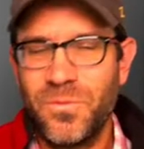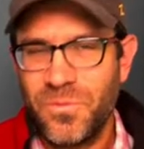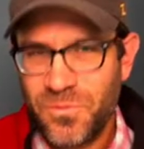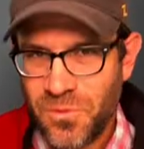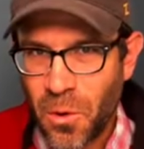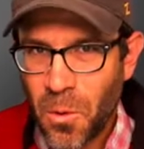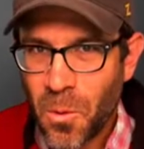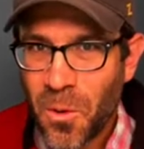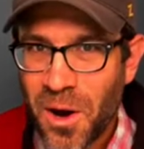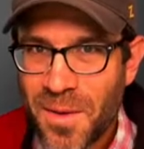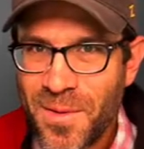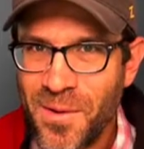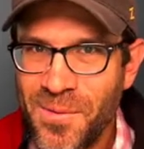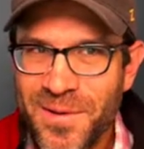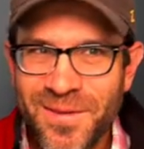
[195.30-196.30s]
Don't worry
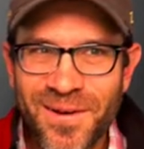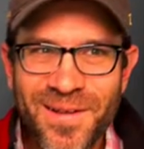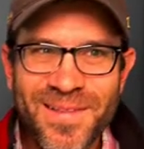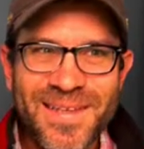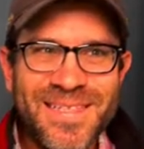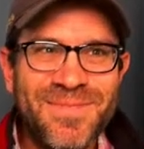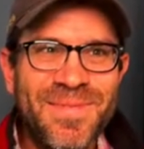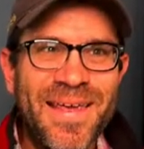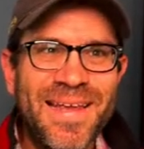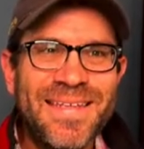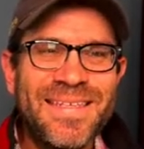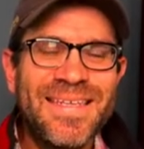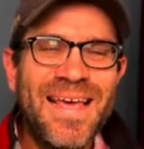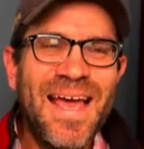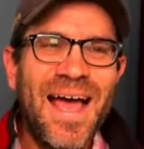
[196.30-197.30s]
about what all this
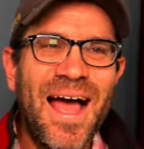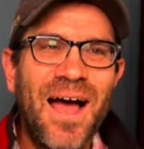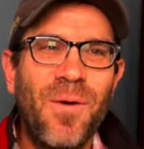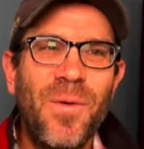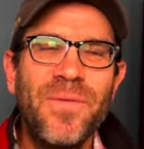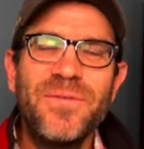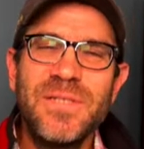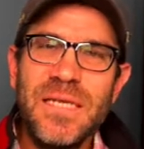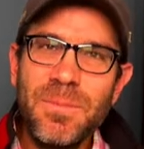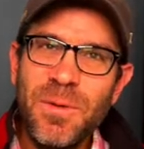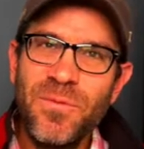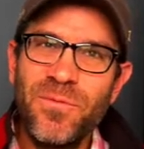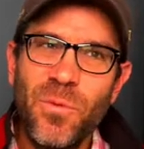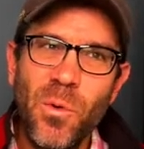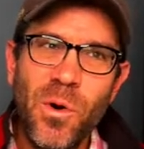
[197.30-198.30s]
means. We've seen
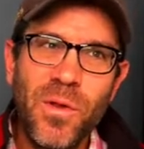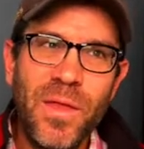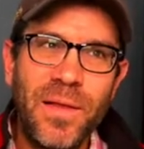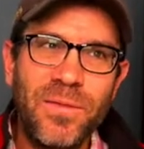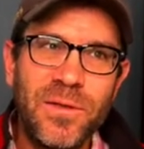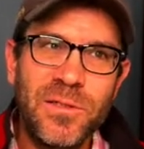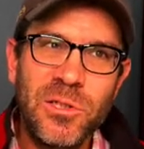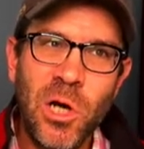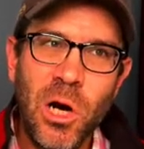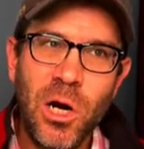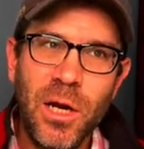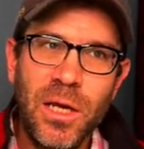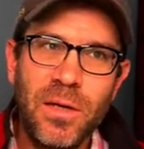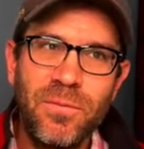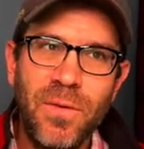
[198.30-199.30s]
before that the
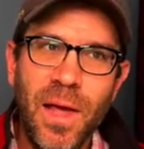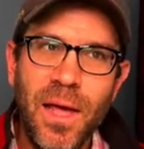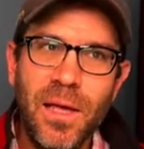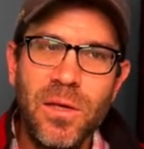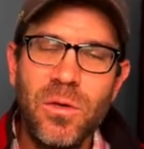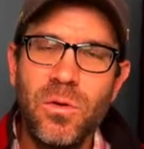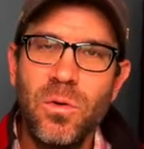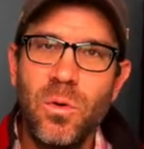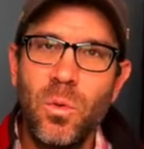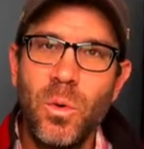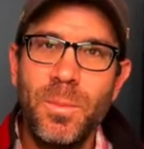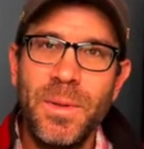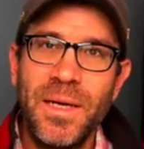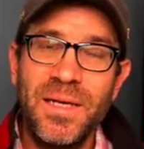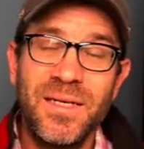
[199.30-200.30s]
target value would
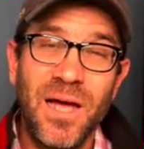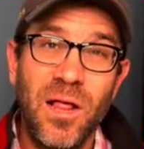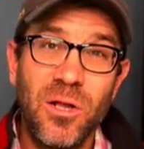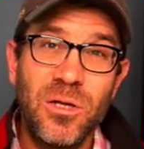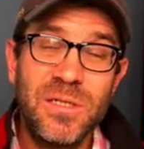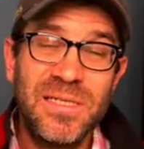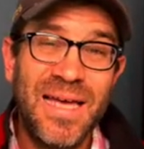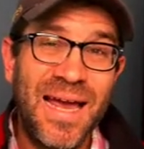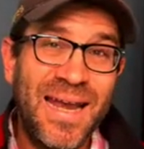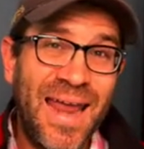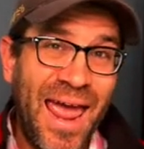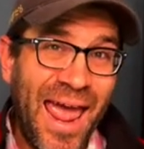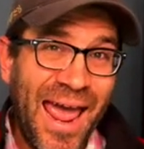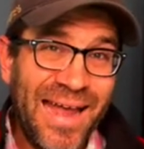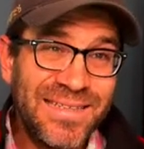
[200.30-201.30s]
be a
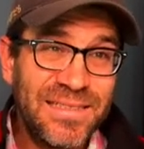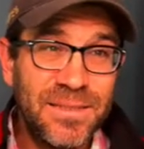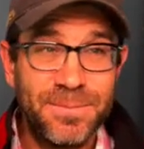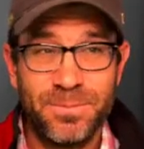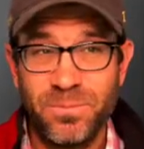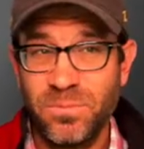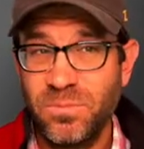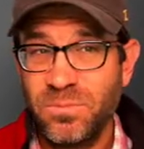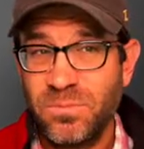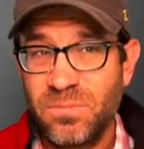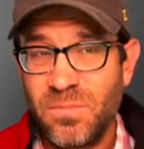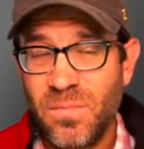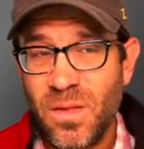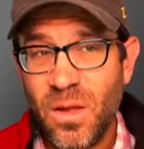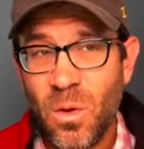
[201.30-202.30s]
$@
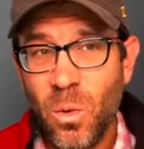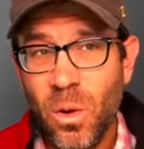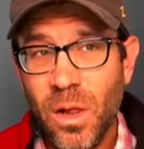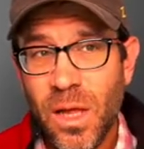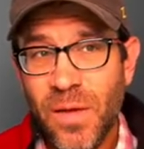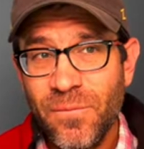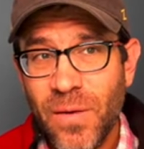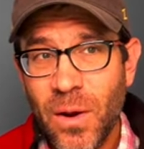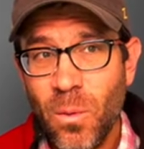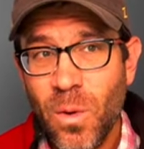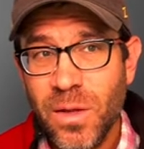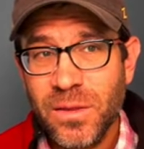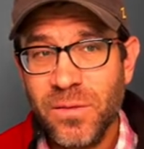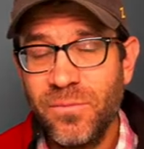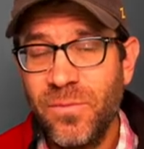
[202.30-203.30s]
Well, if I
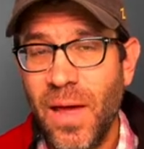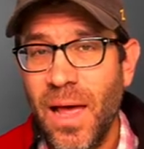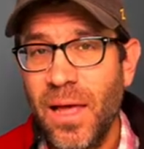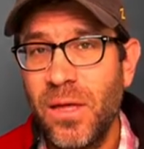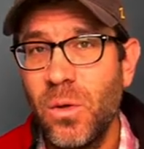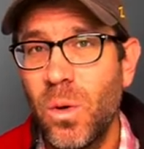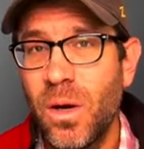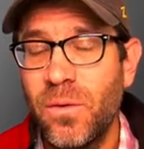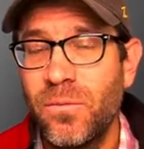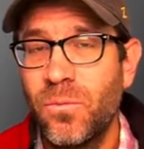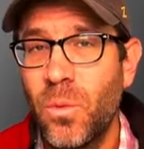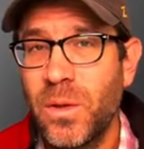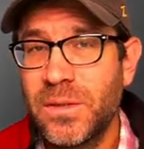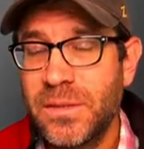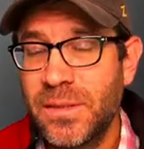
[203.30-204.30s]
want the value of
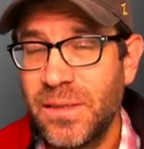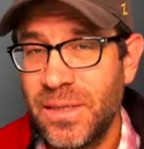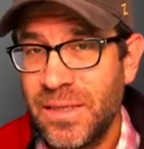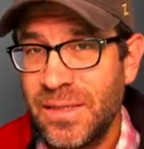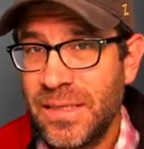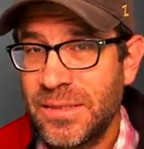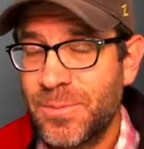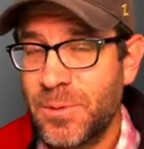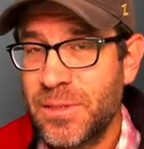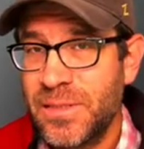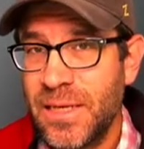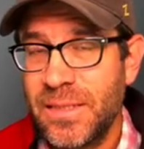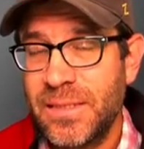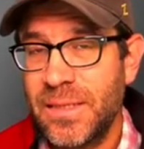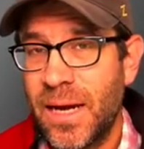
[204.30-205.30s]
what's in this
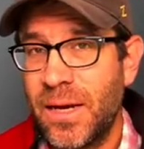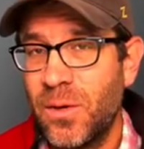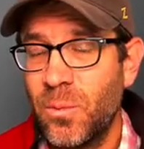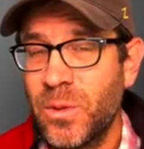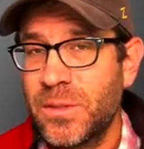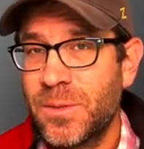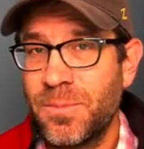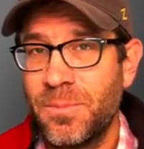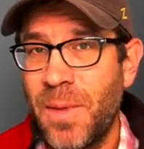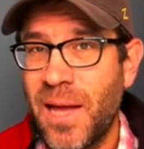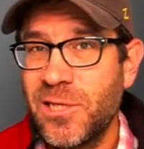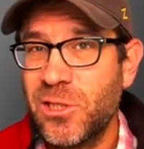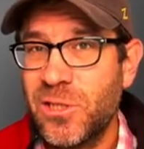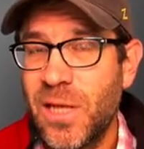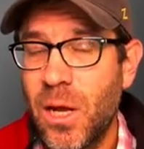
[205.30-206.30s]
percent sign, what's
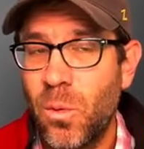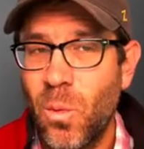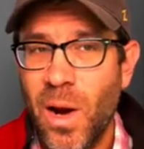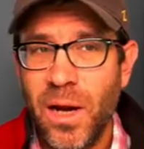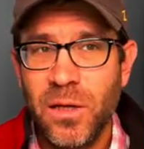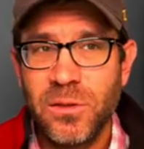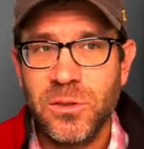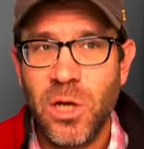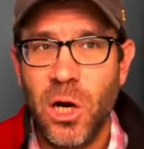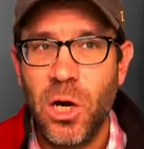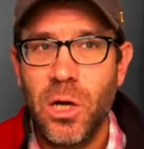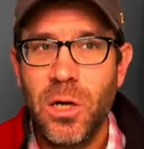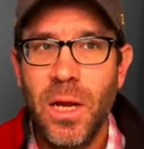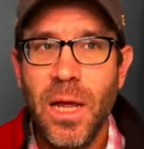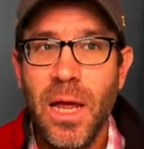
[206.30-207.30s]
matching that
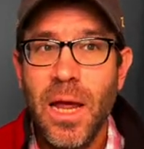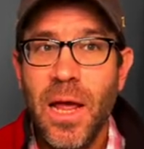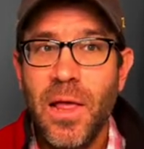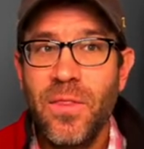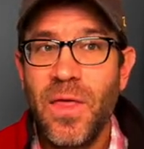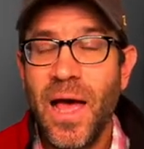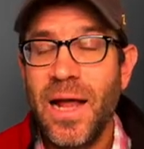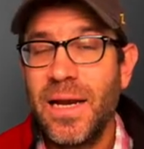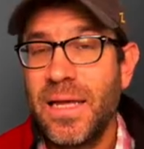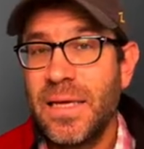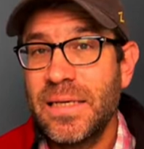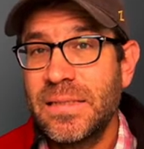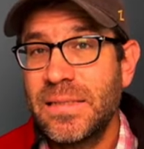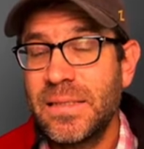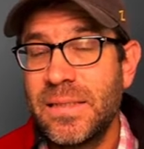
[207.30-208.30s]
wildcard, that
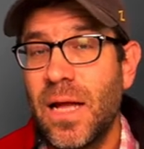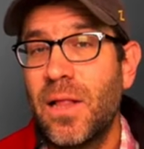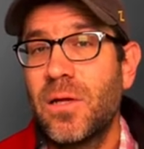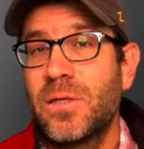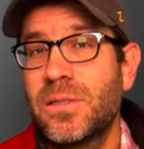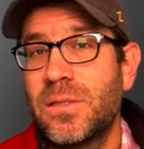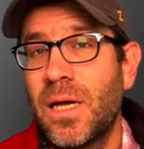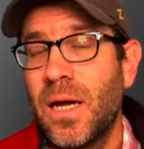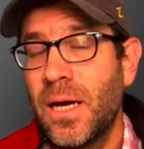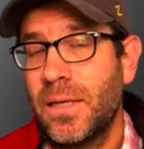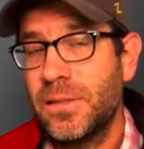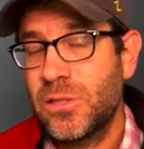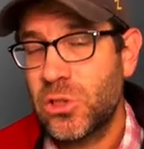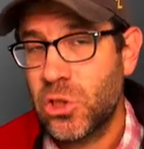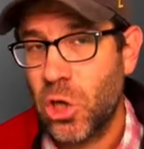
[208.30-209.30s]
is the $*
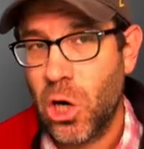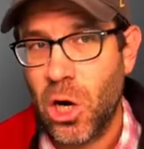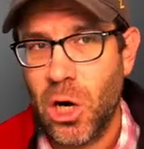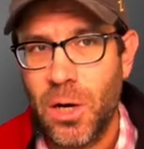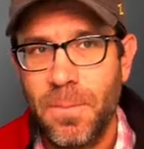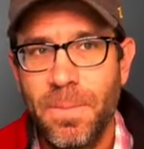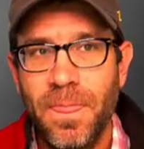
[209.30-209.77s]
star.